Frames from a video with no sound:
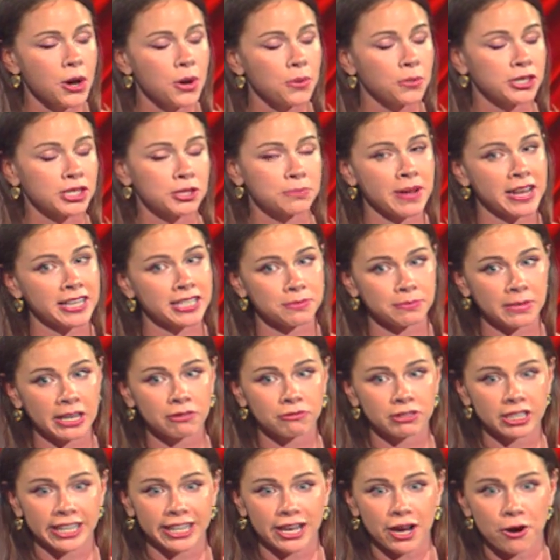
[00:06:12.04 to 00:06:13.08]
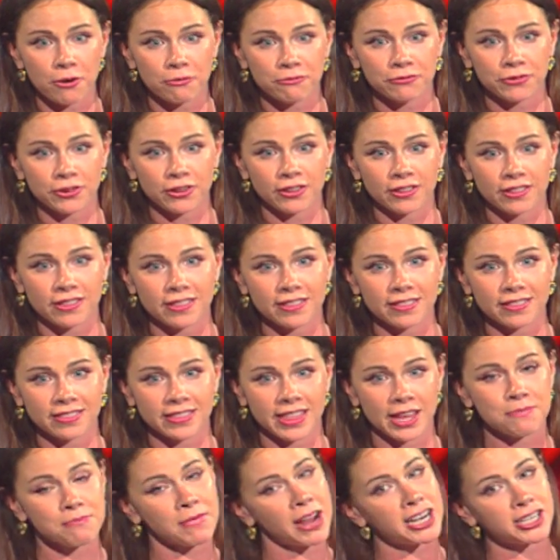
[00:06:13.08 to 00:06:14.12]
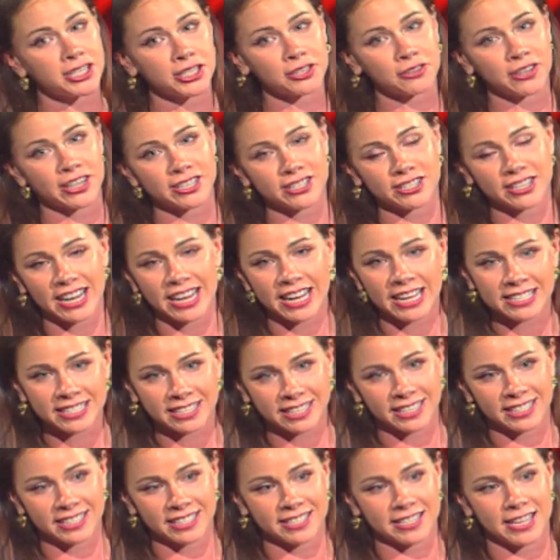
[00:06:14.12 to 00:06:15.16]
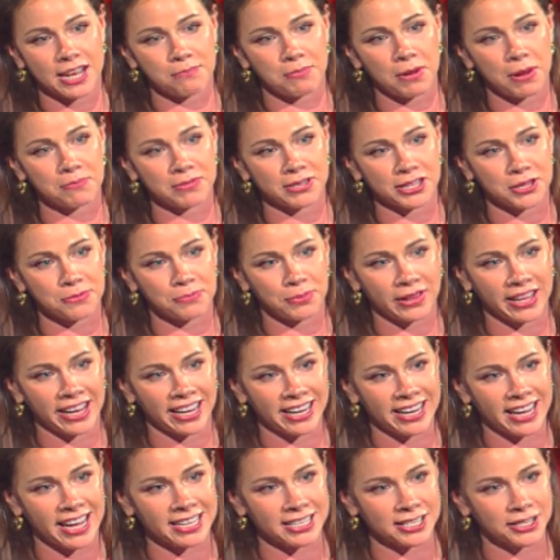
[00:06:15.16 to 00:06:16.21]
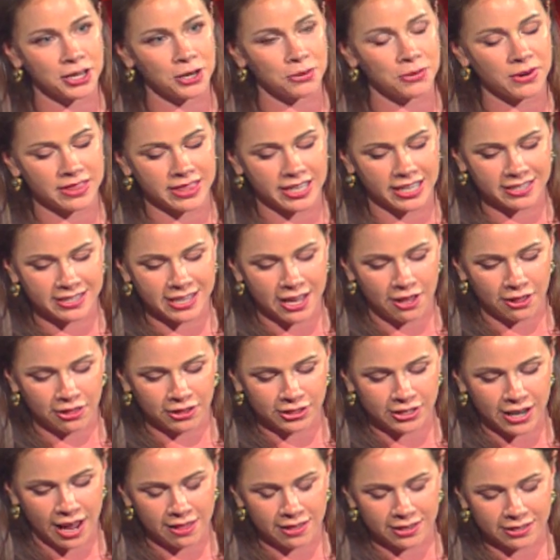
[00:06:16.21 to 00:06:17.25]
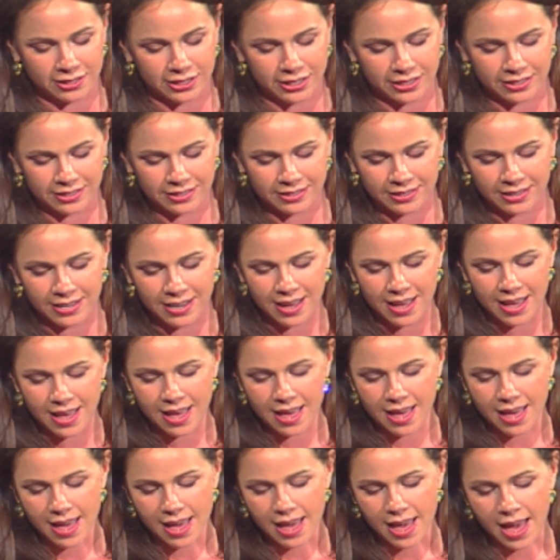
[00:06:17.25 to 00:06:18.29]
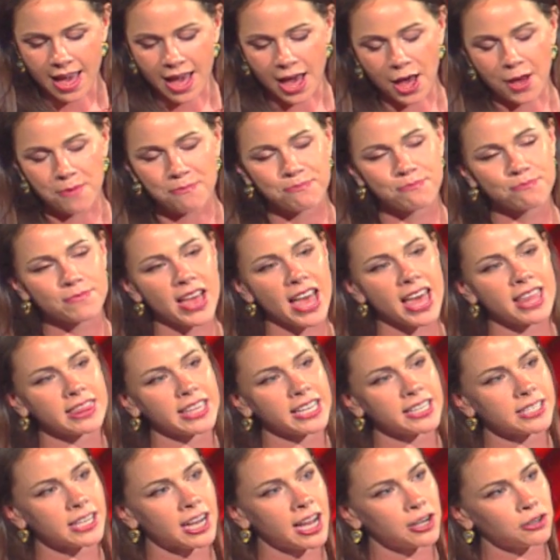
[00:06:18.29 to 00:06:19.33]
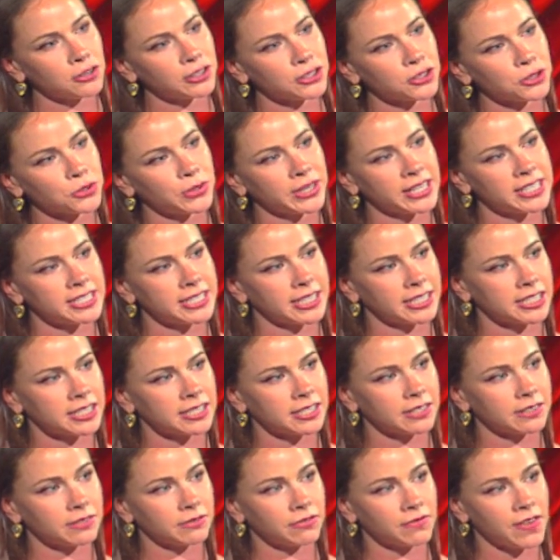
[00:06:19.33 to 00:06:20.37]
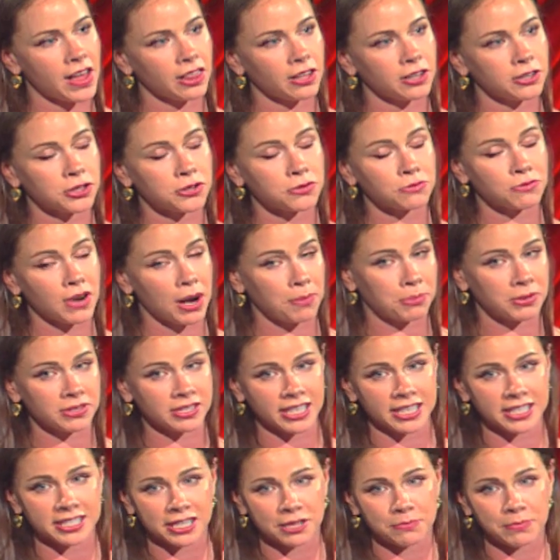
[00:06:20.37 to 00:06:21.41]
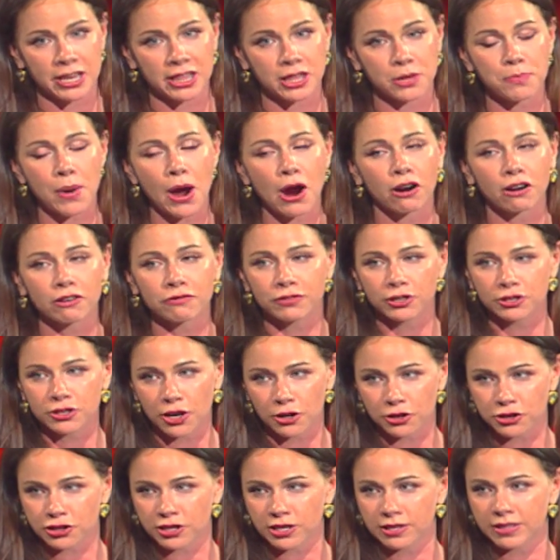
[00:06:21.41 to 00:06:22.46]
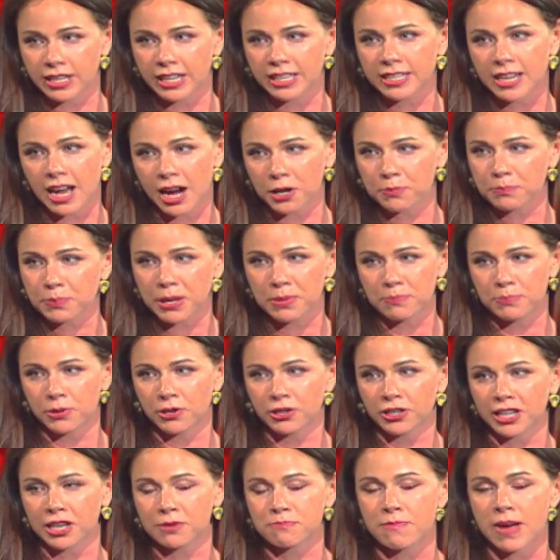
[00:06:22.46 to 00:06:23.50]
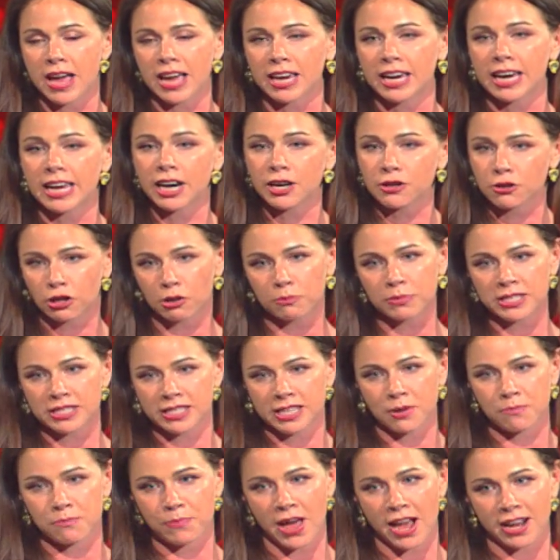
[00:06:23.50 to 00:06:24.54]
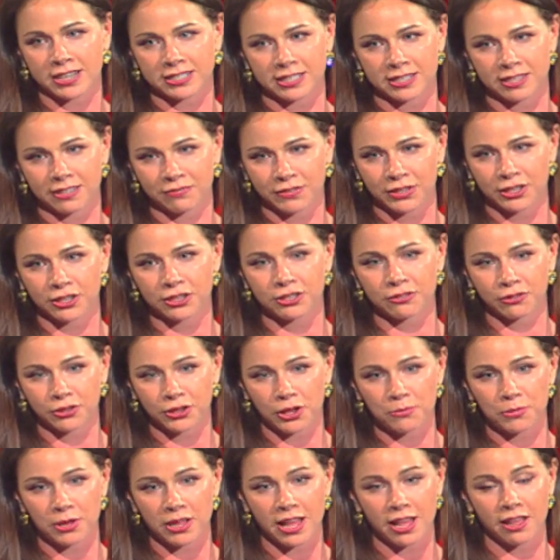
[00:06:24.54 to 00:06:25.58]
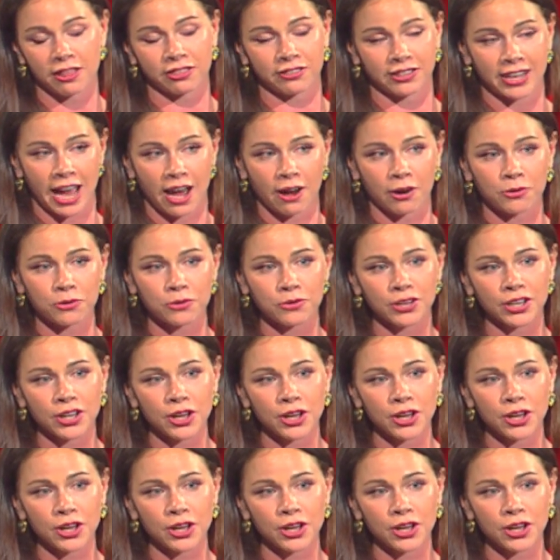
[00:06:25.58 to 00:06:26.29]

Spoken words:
which makes me really hopeful that my generation is going to step up to the plate and deal with these health challenges. And these 126 fellows represent to me the powerful notion that young people can make an enormous impact in the field of global health now,